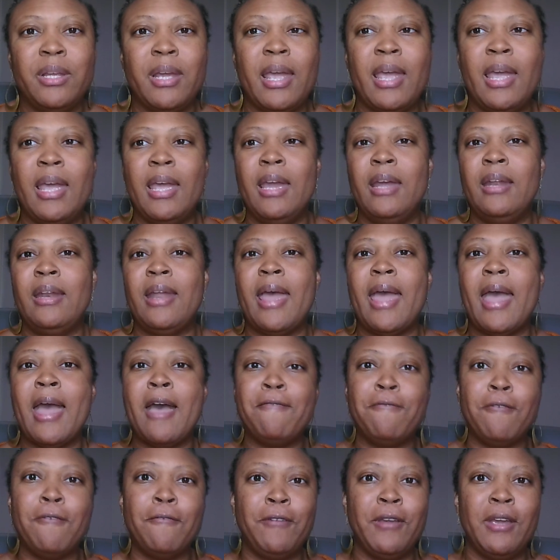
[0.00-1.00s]
and
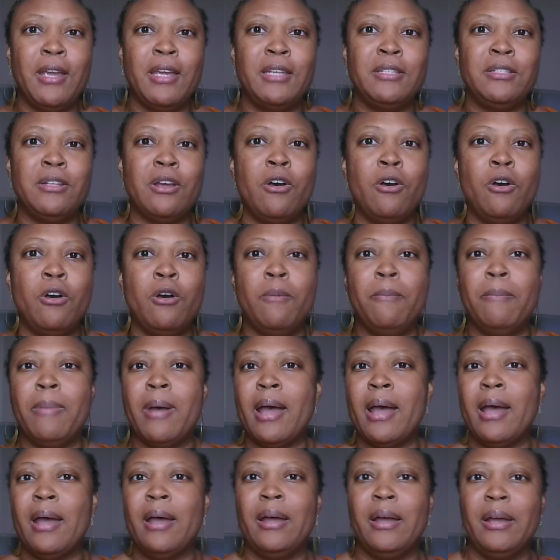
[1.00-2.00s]
half of it is owned
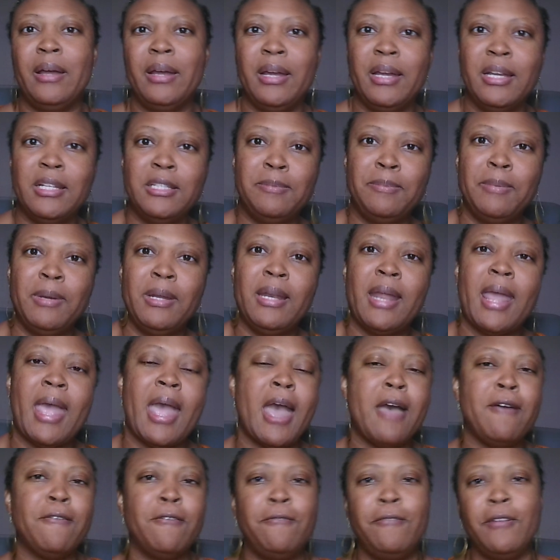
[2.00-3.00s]
by a husband,
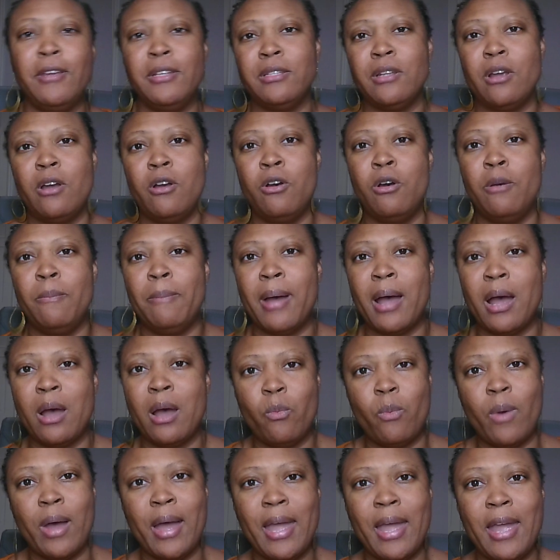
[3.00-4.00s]
half of it is owned by a
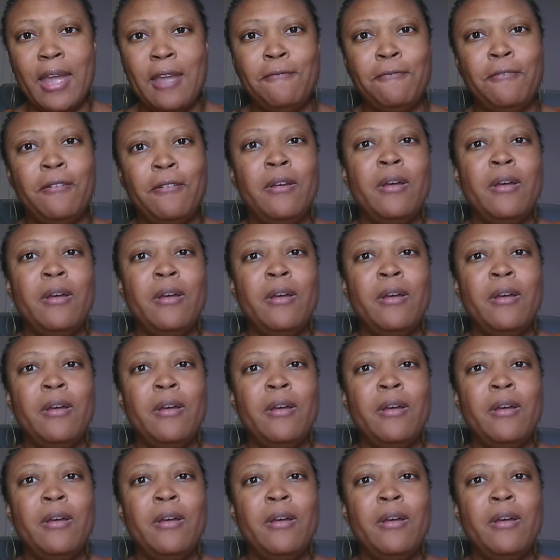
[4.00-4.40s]
wife.